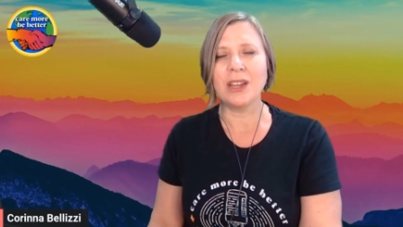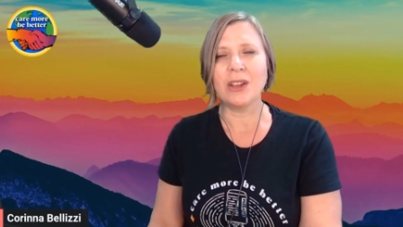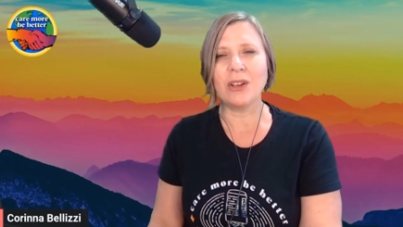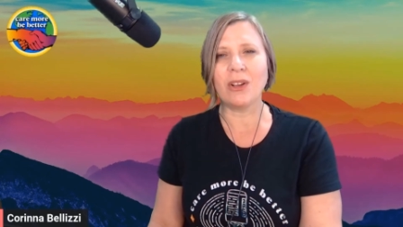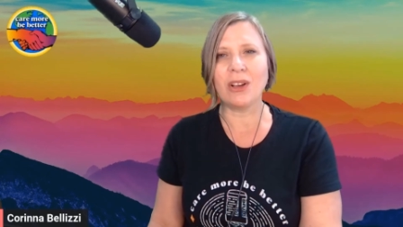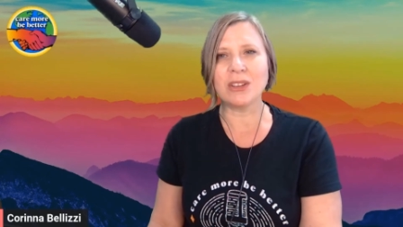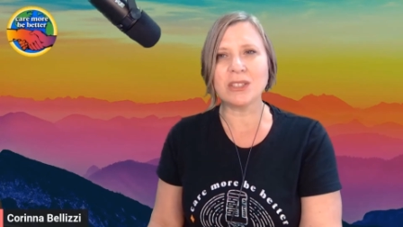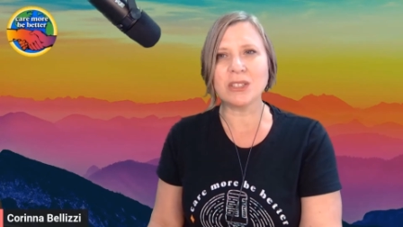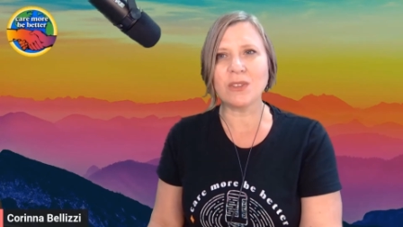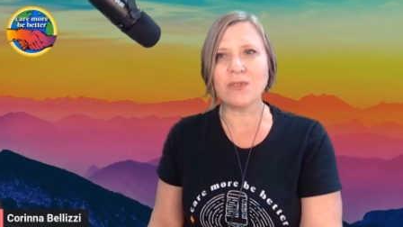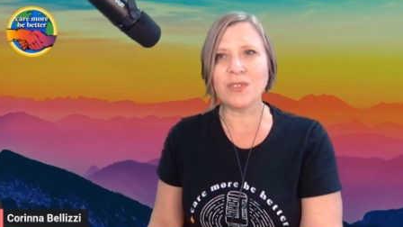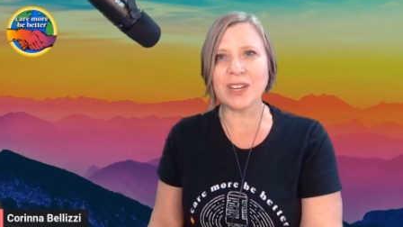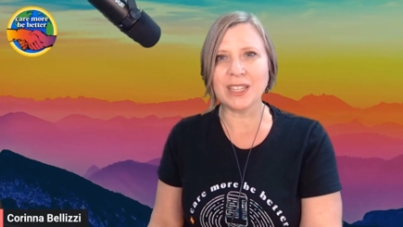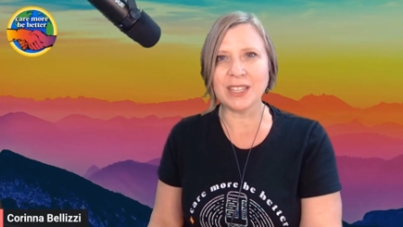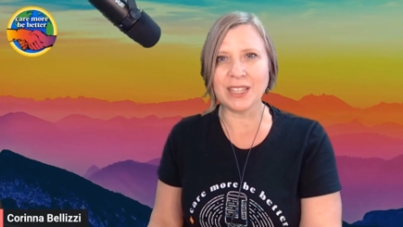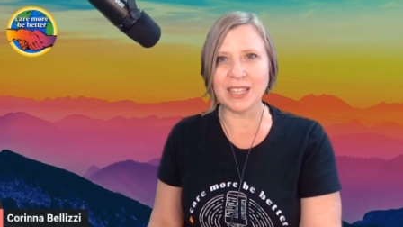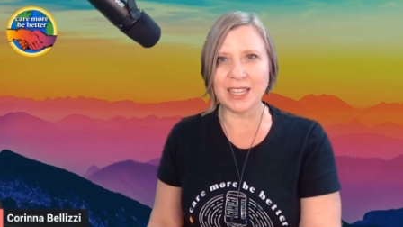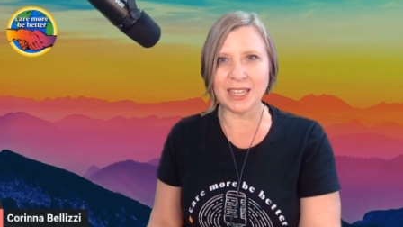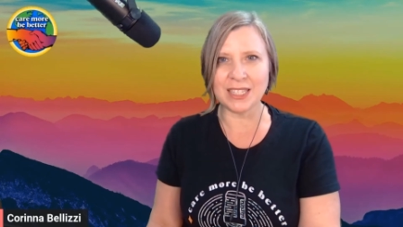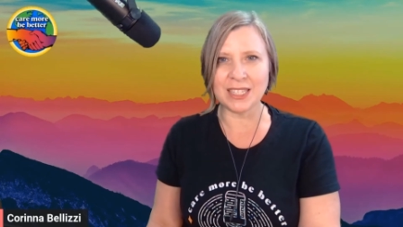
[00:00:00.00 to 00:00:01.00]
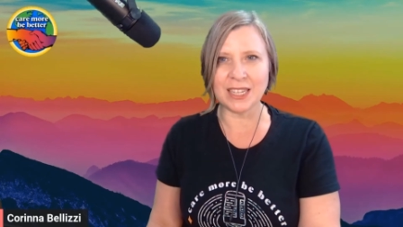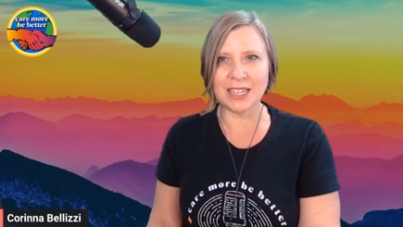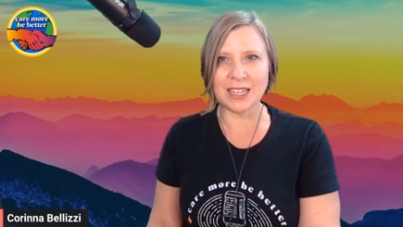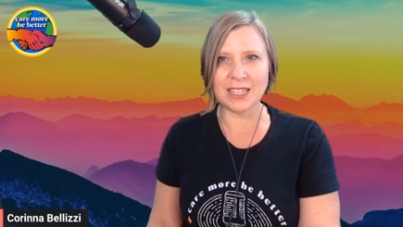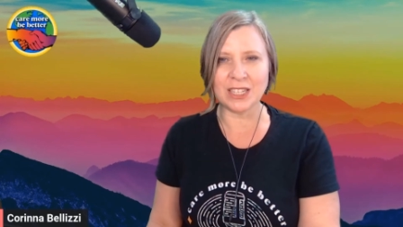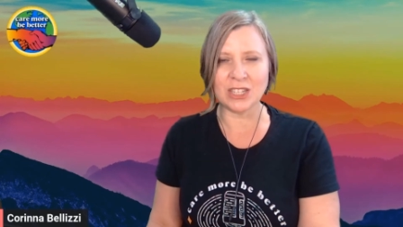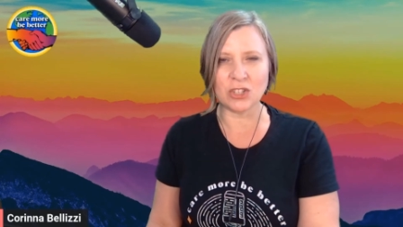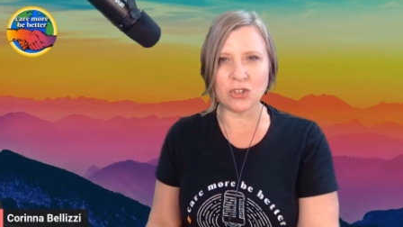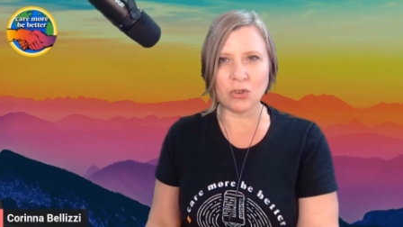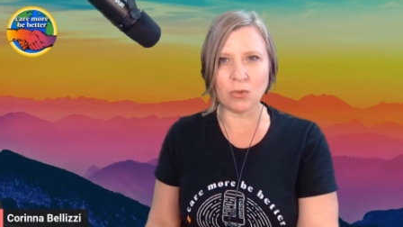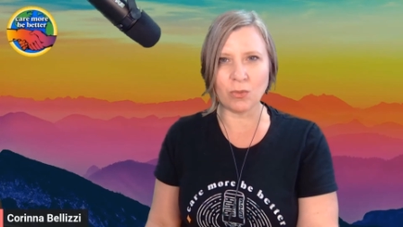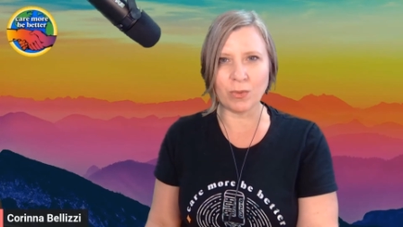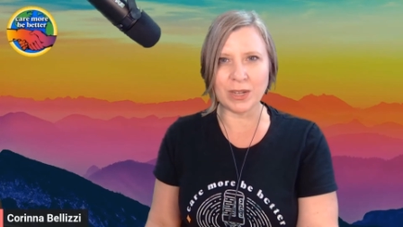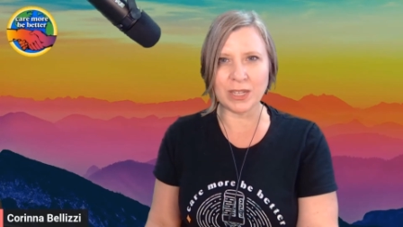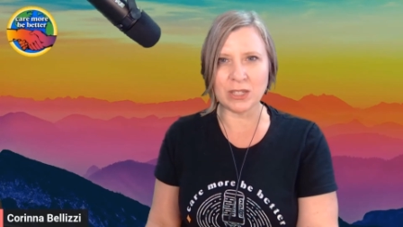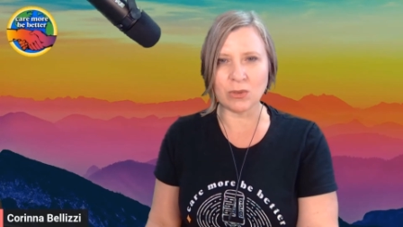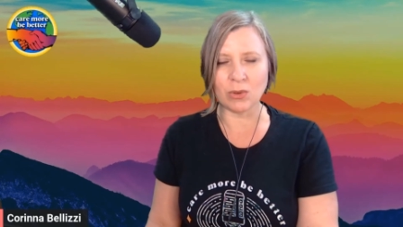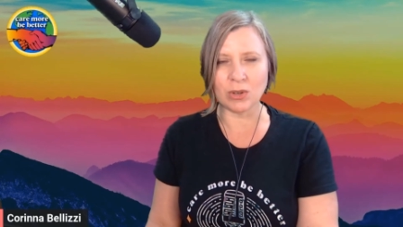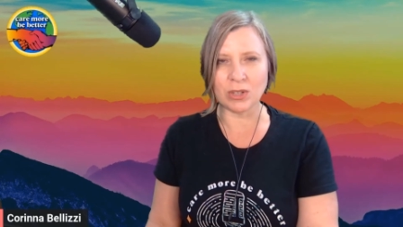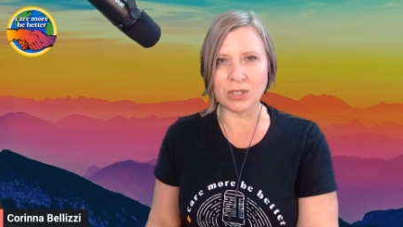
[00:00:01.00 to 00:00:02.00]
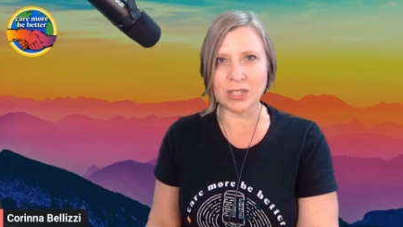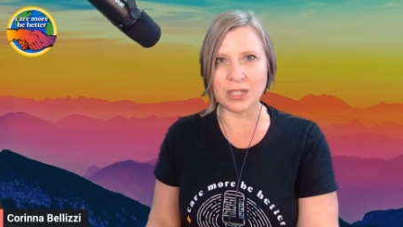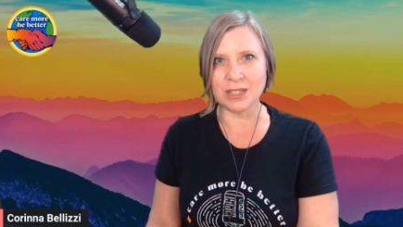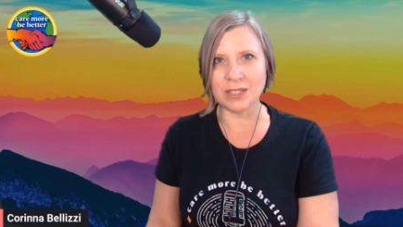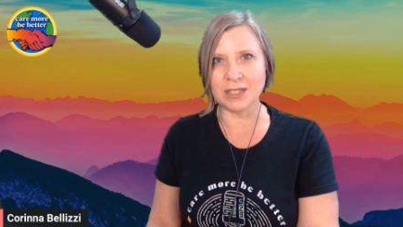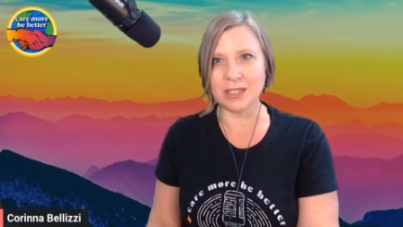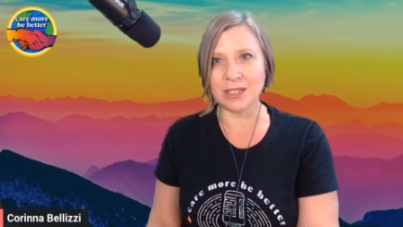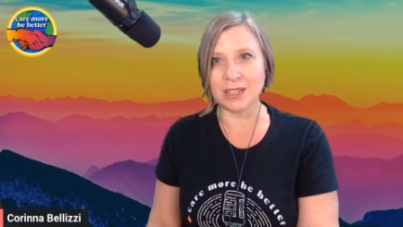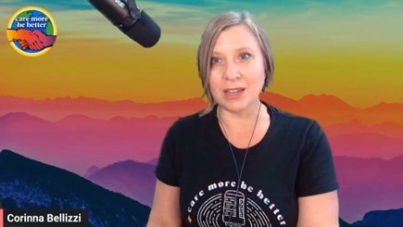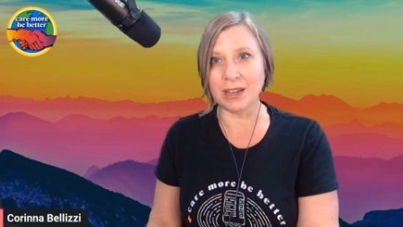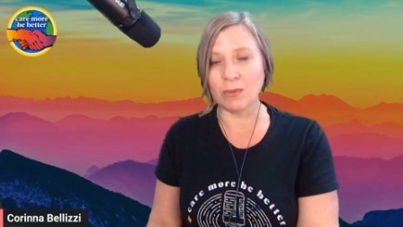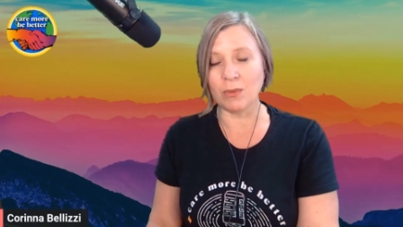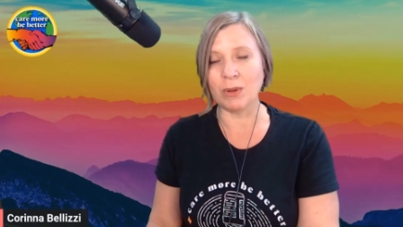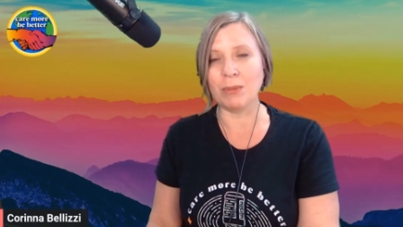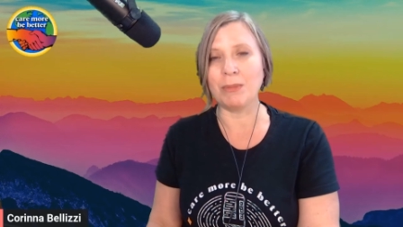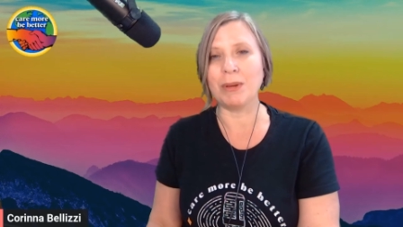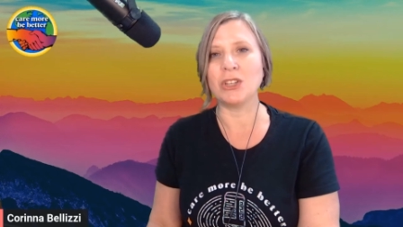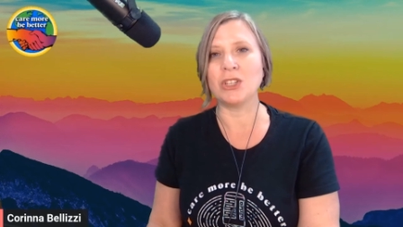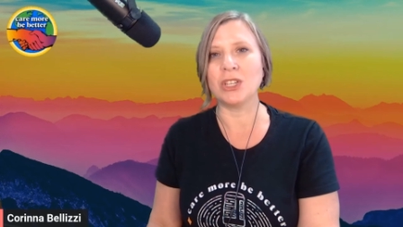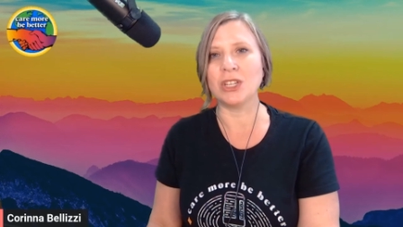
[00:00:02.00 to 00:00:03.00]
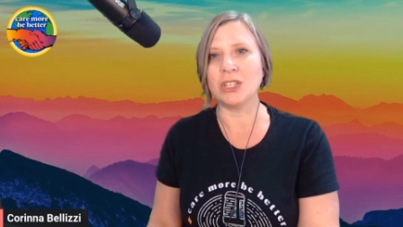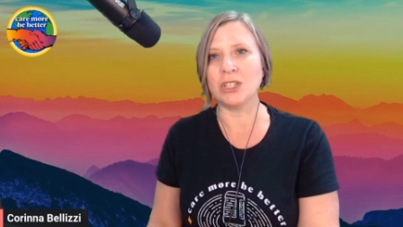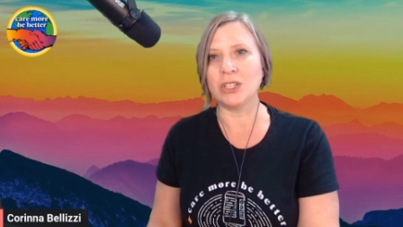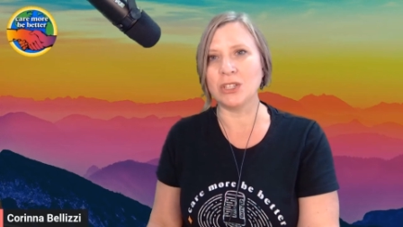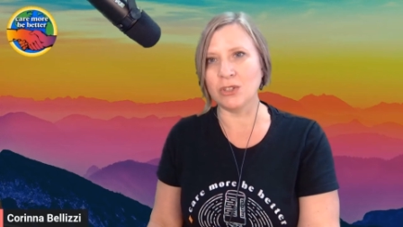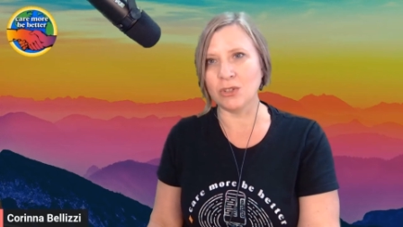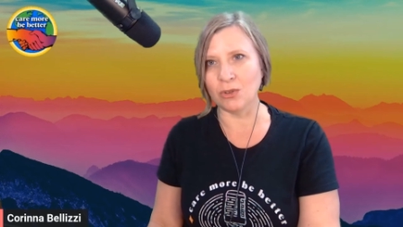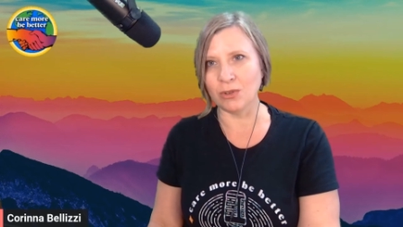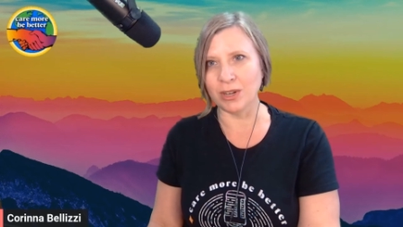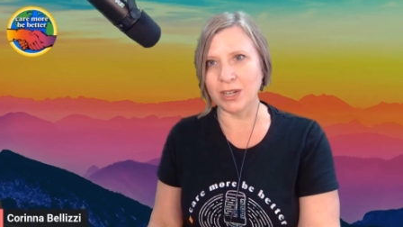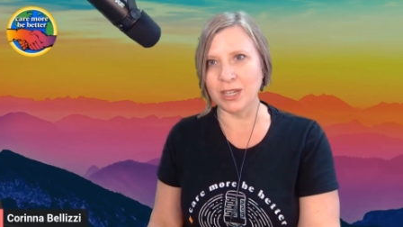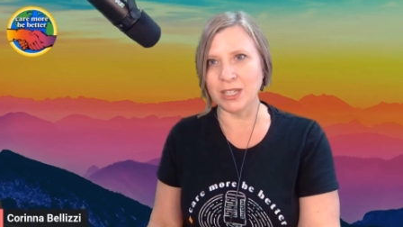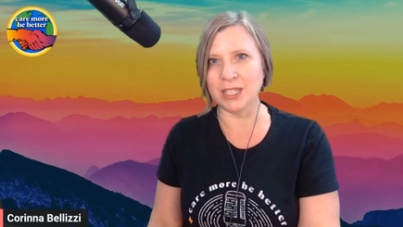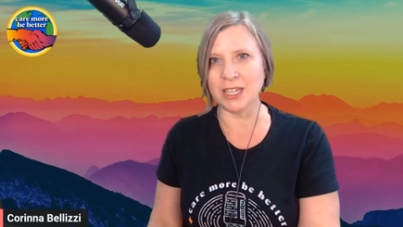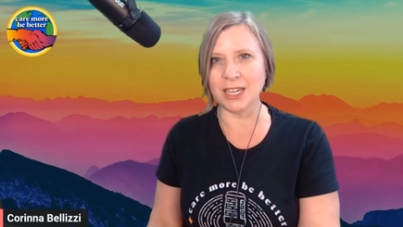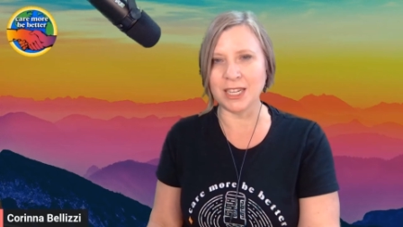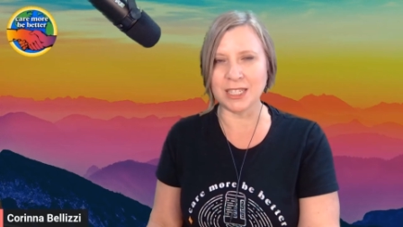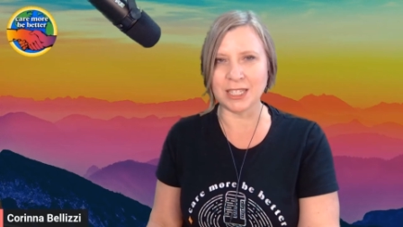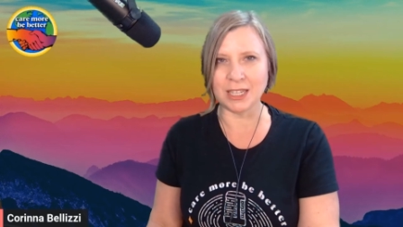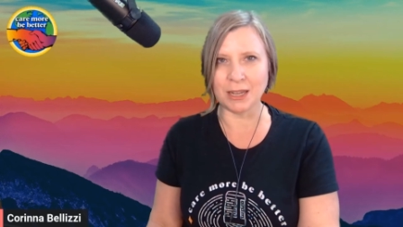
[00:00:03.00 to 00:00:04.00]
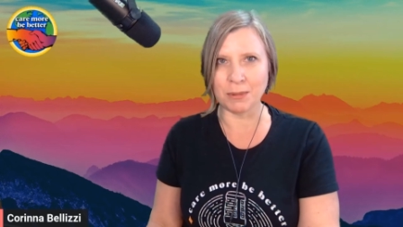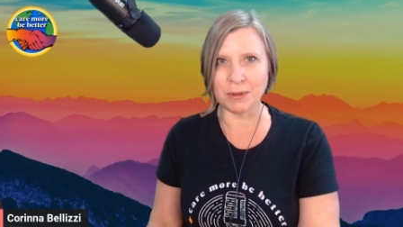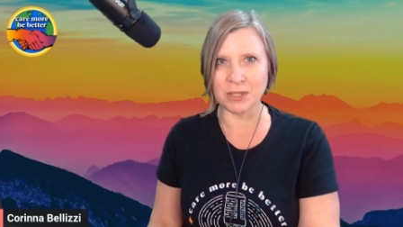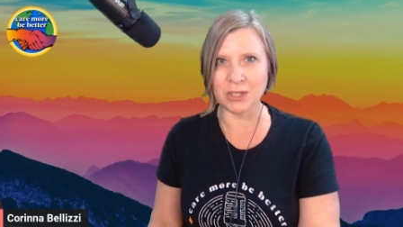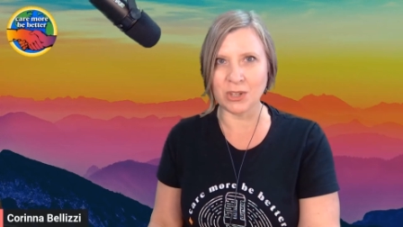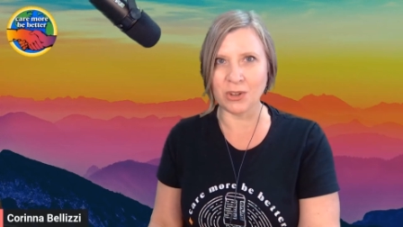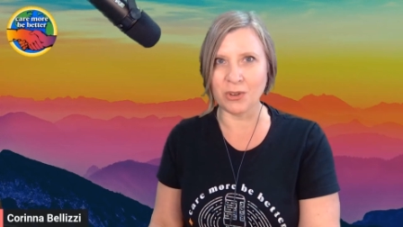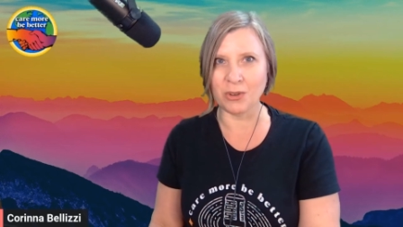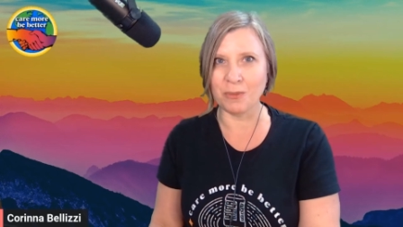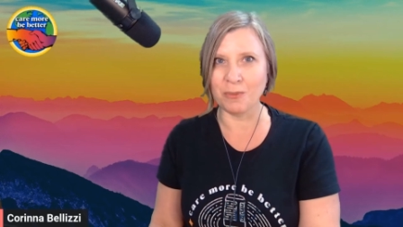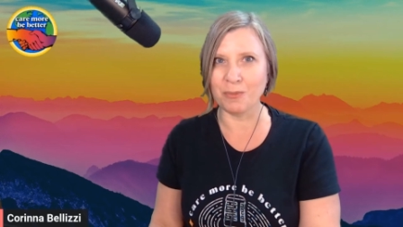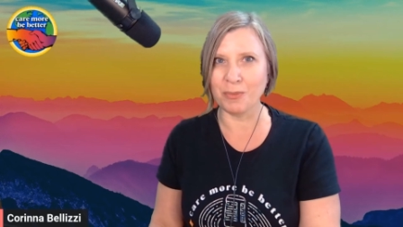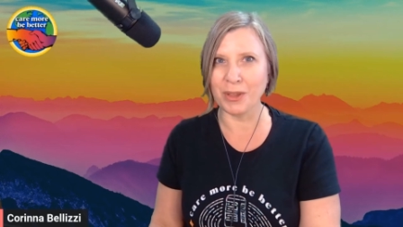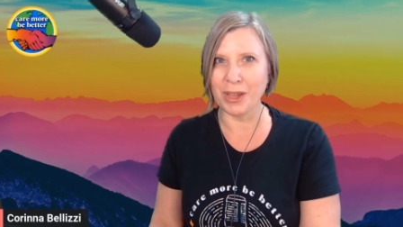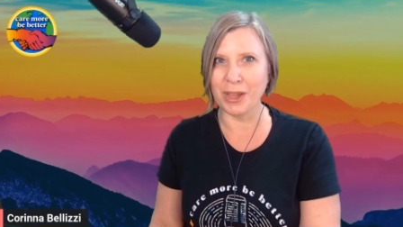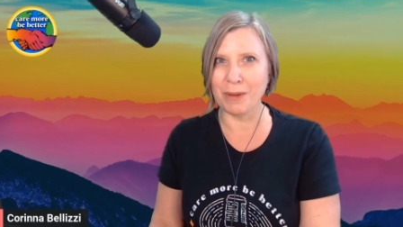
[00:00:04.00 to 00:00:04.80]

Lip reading: You'll also find links and additional resources that we mentioned during today's episode.